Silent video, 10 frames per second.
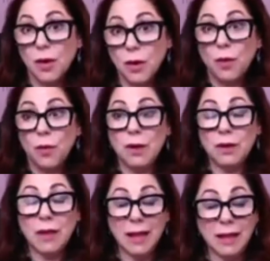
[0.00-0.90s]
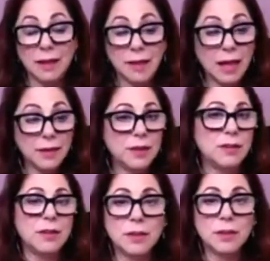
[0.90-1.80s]
Well, I think
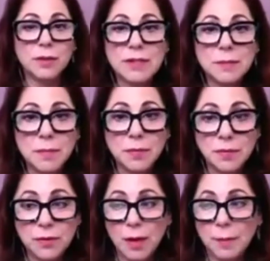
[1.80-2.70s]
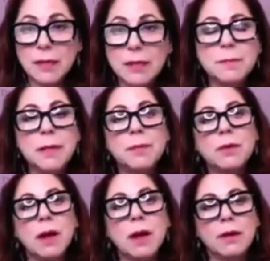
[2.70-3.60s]
that there is because
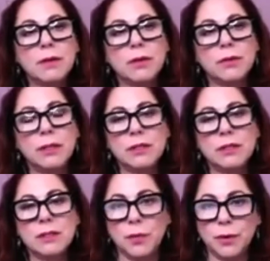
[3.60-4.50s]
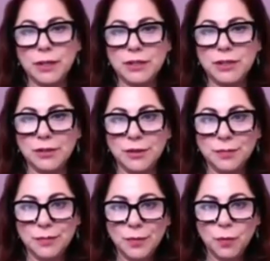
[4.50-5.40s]
people are learning to support each other.
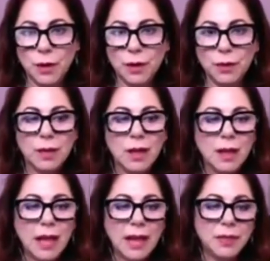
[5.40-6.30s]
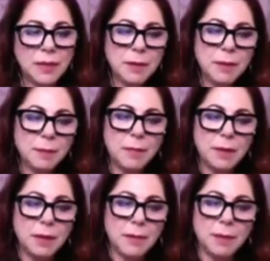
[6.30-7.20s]
Where I think,
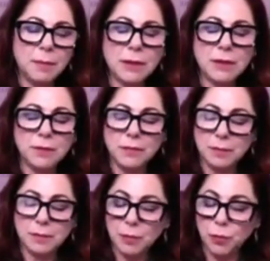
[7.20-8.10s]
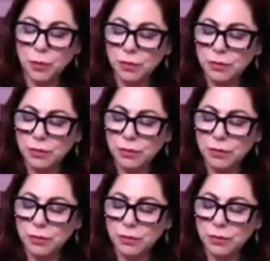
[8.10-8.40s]
in my opinion, people were